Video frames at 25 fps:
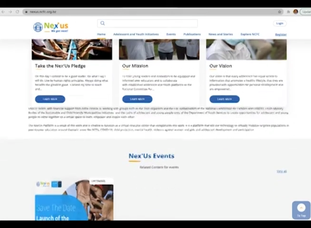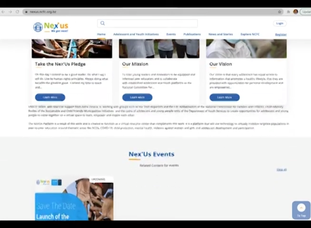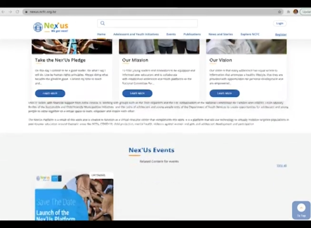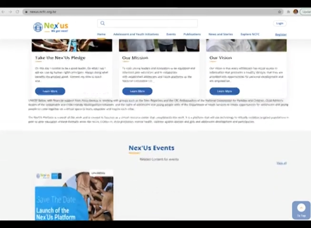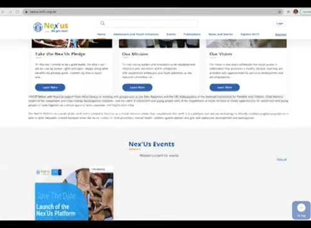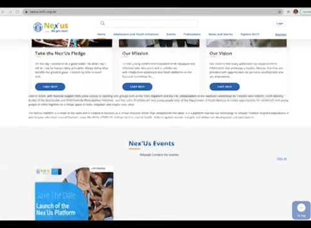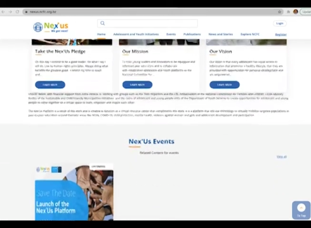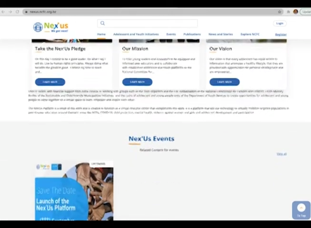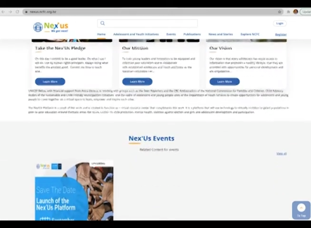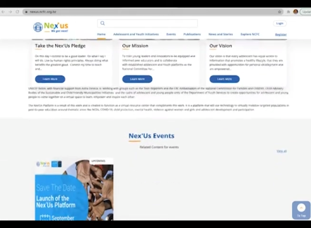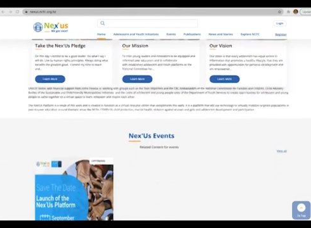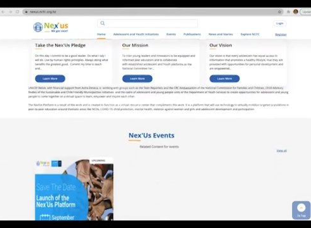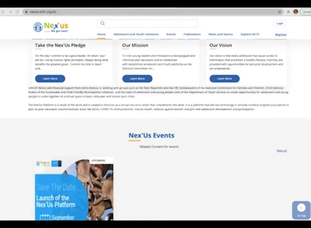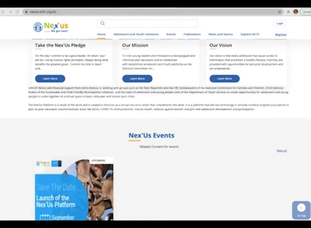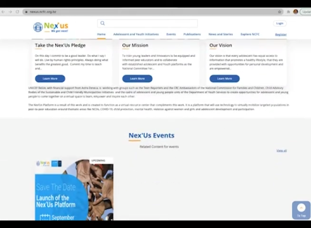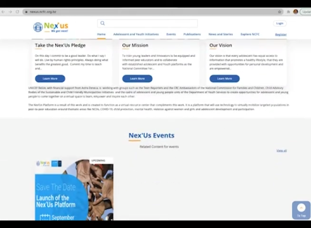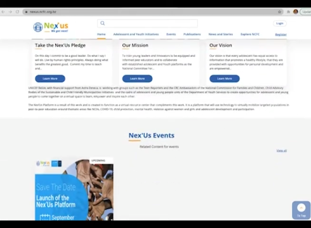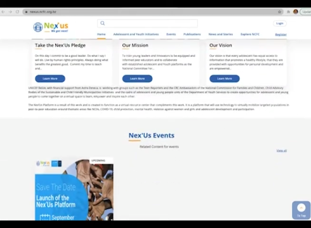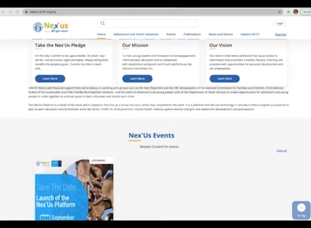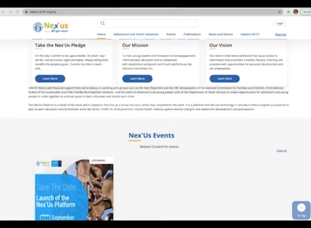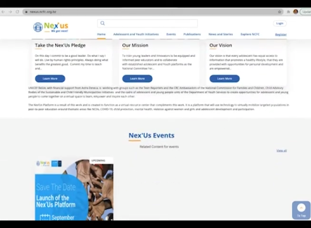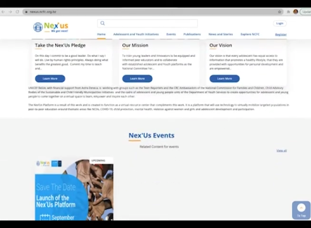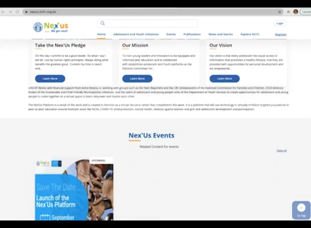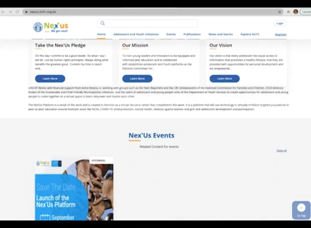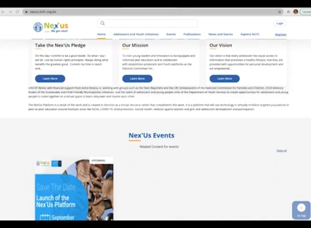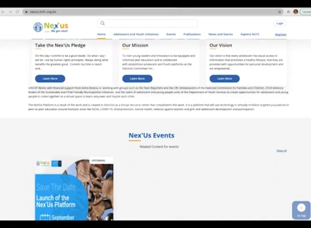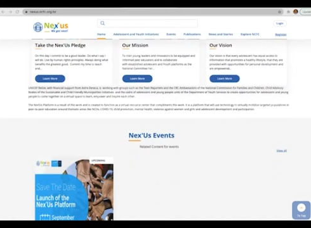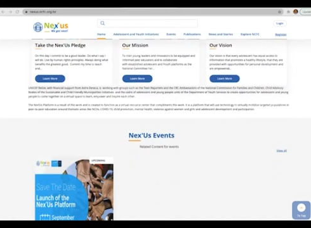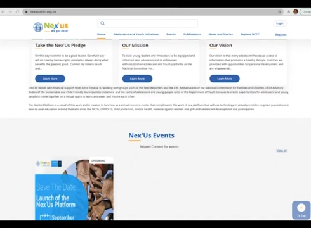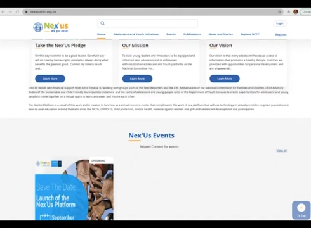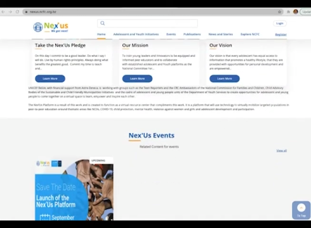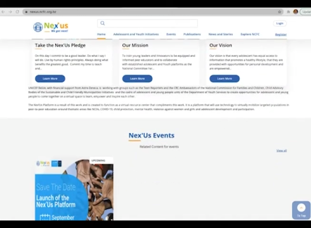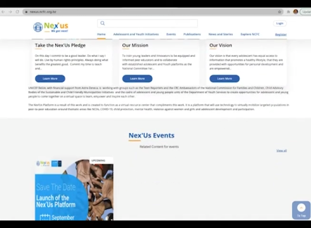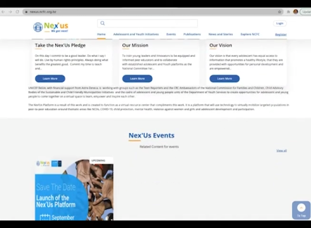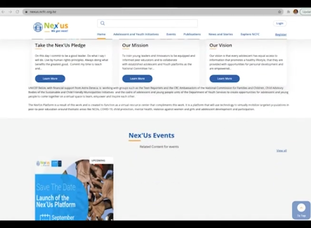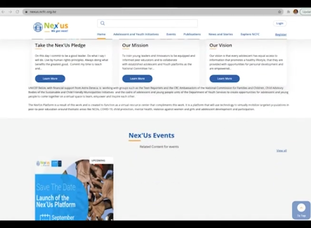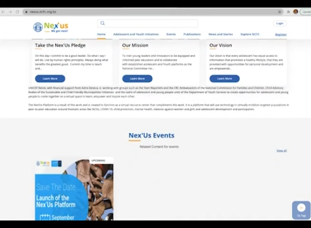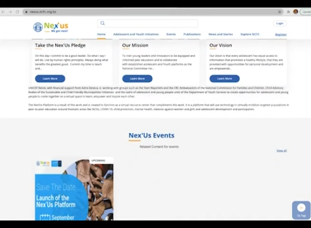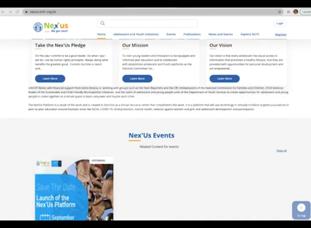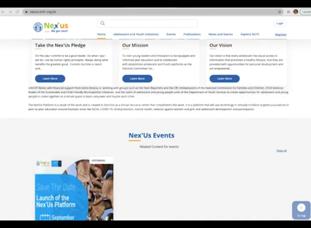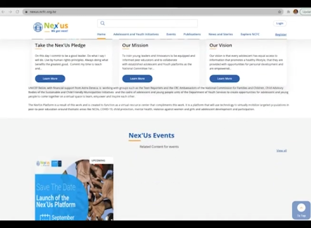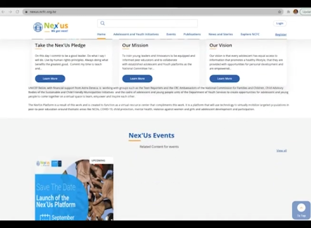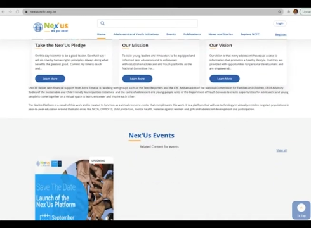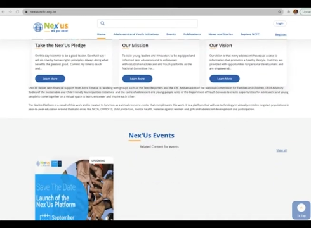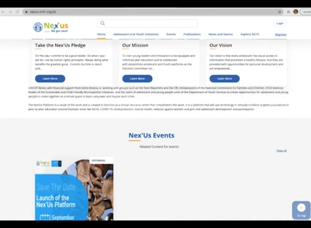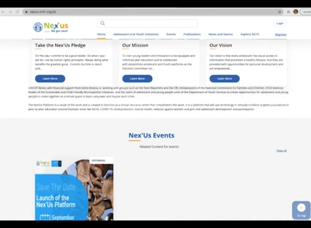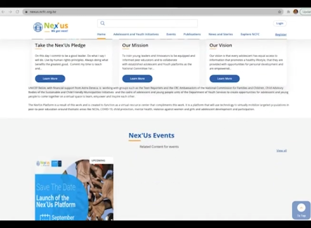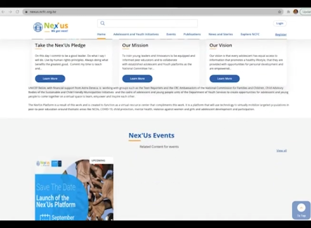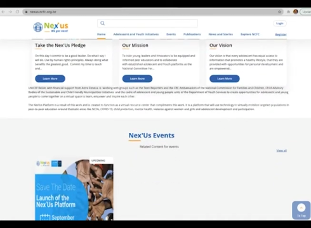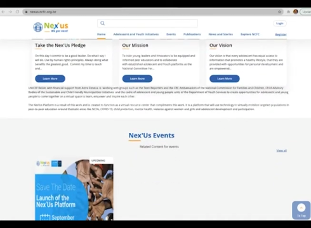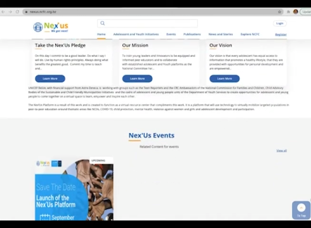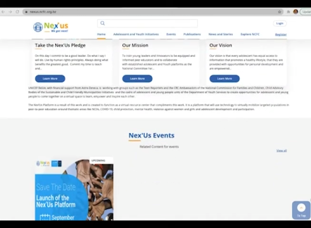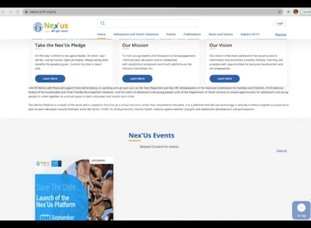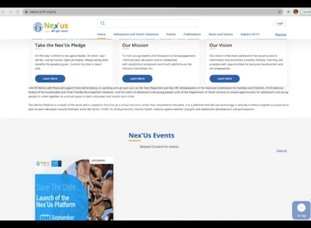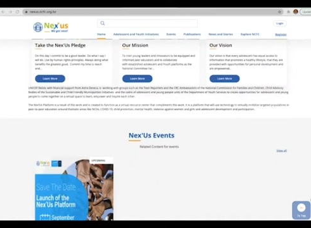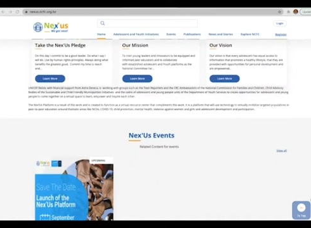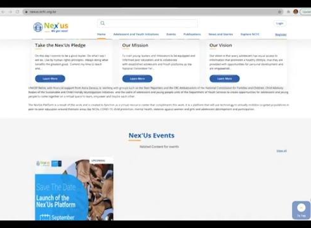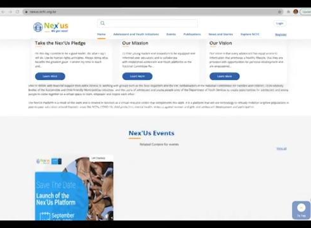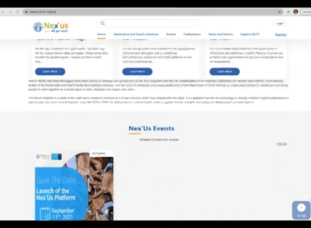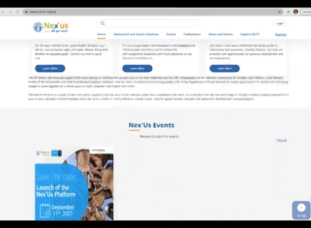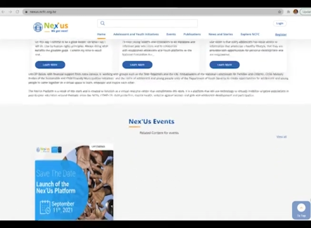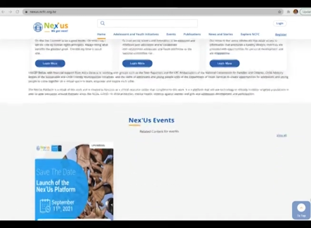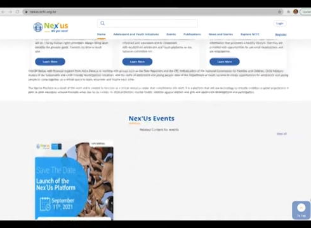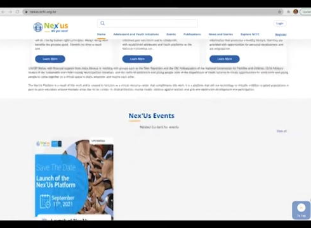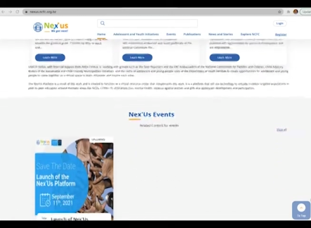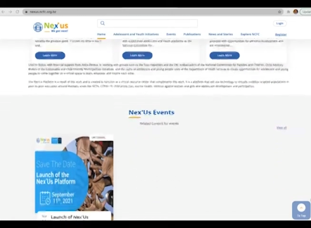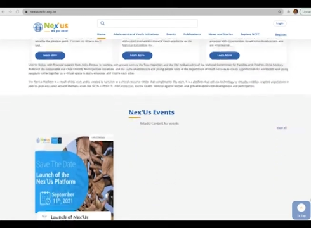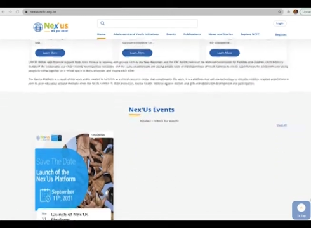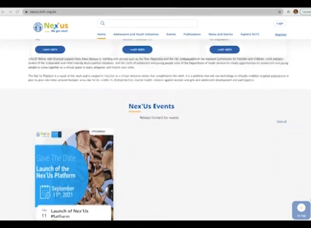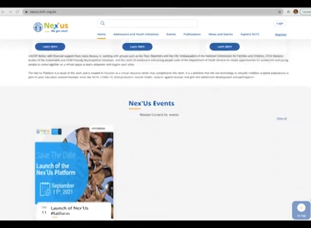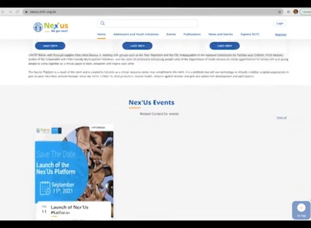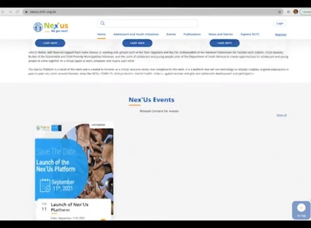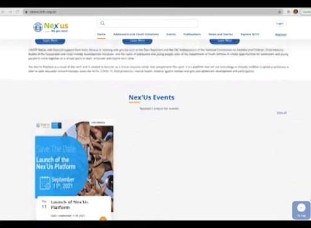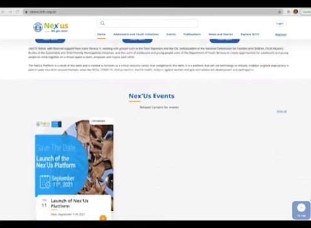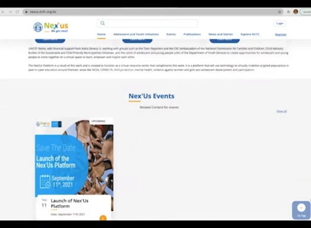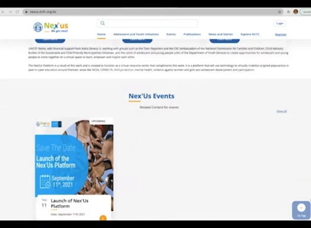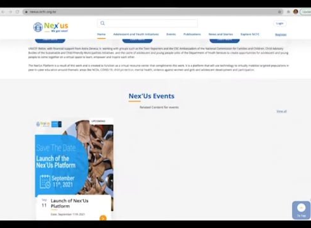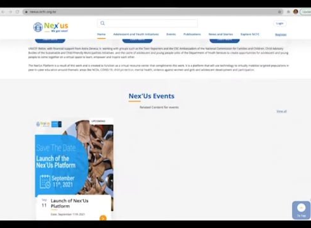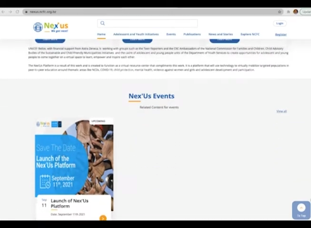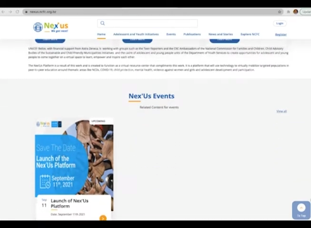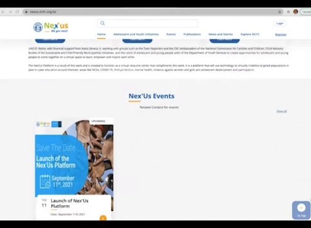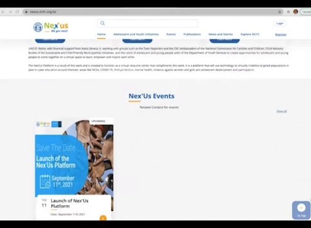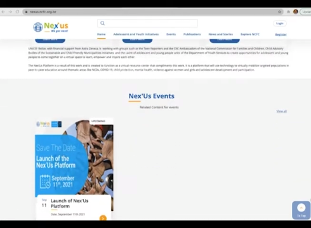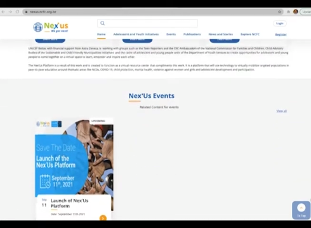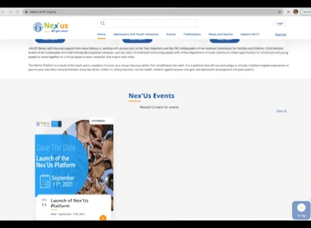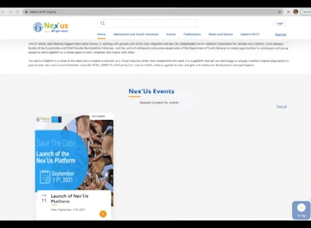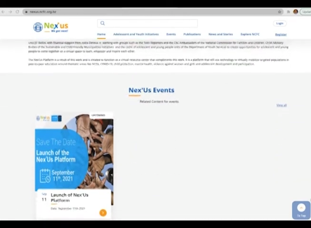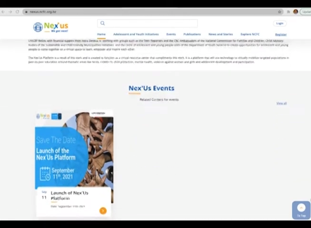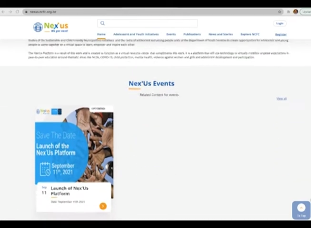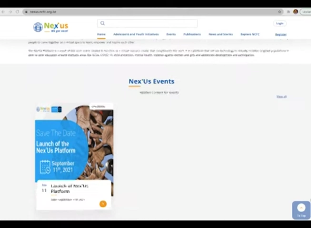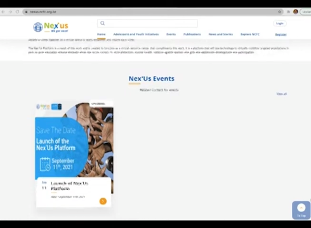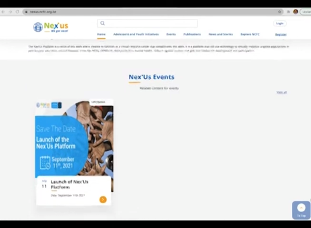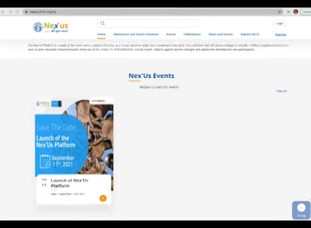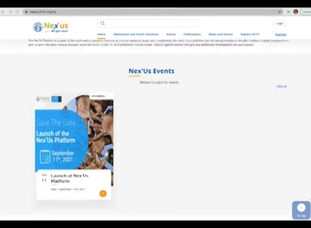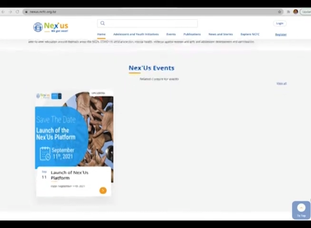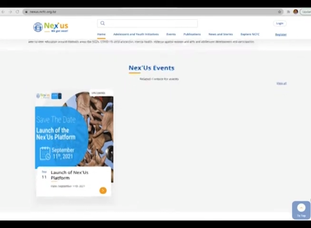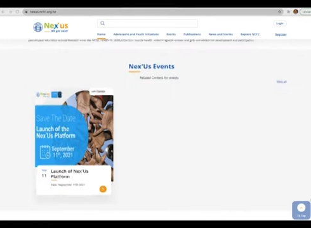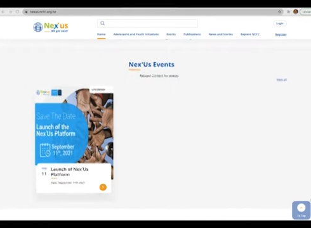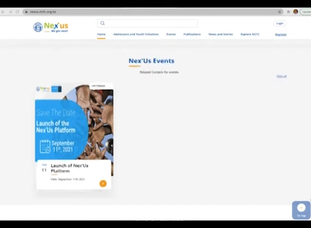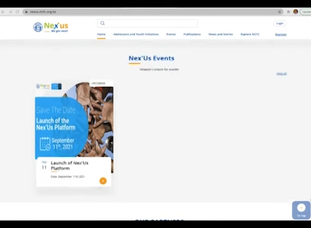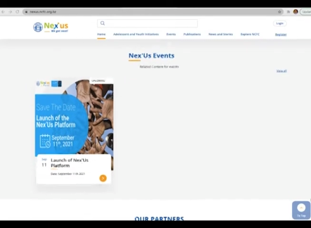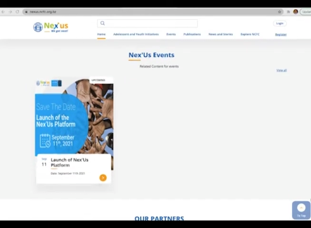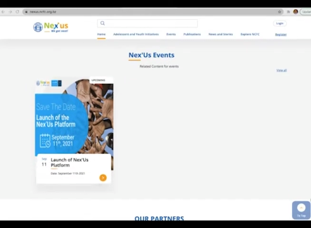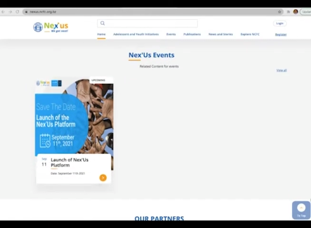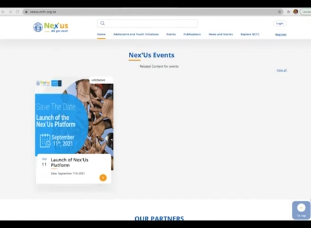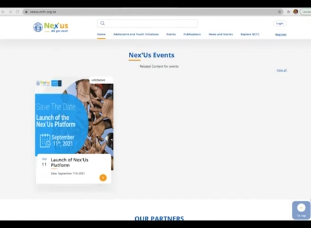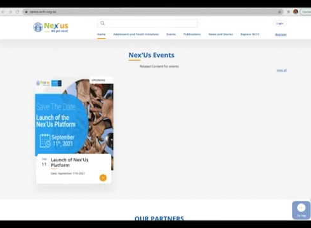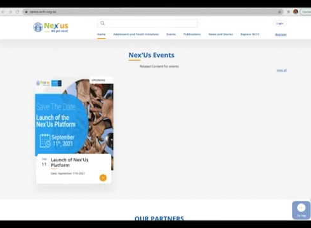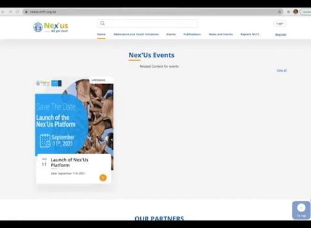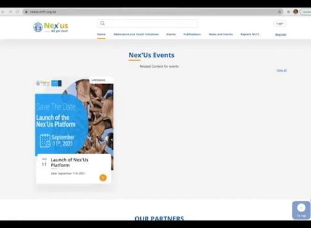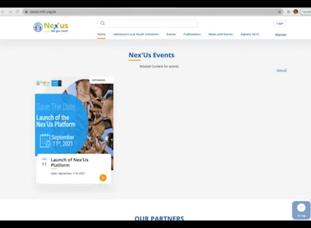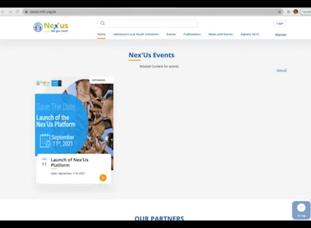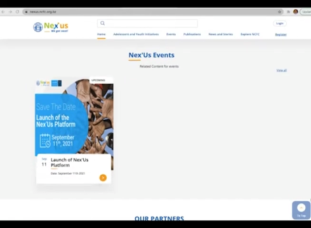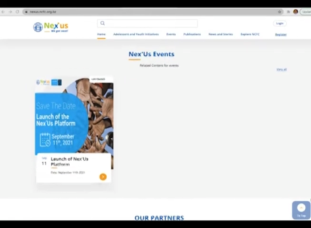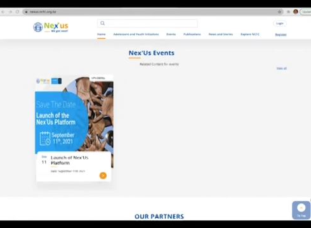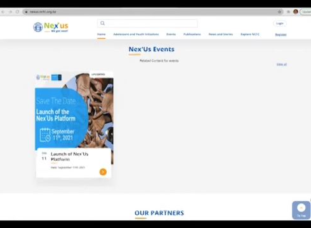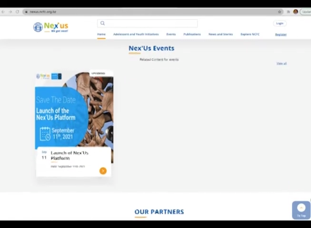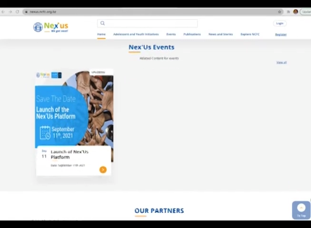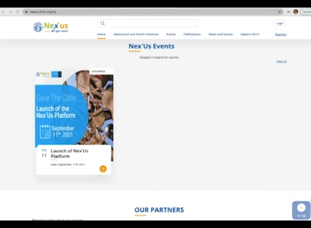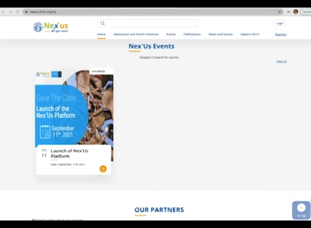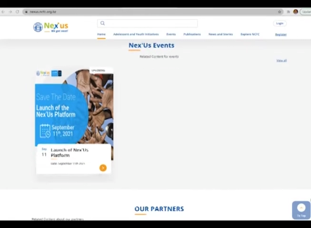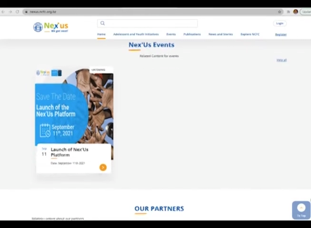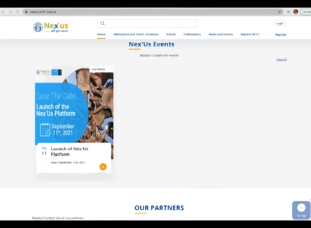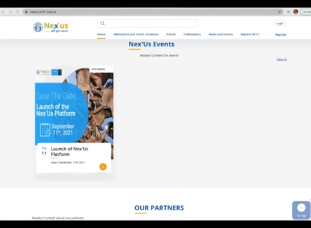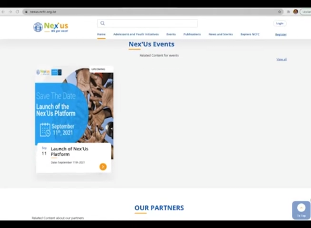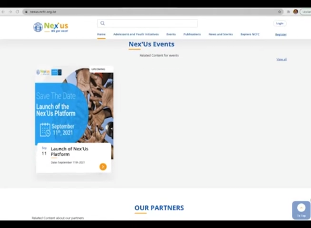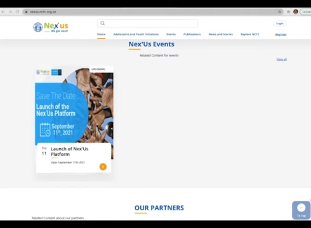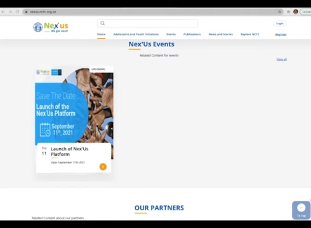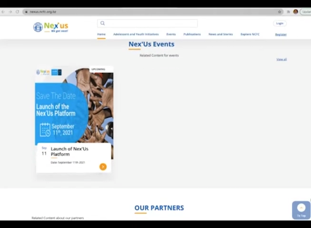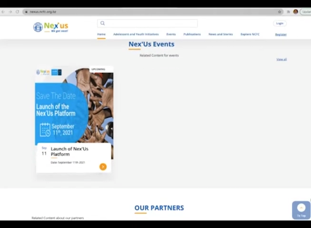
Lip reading: No face is visible, so there are no lips to read.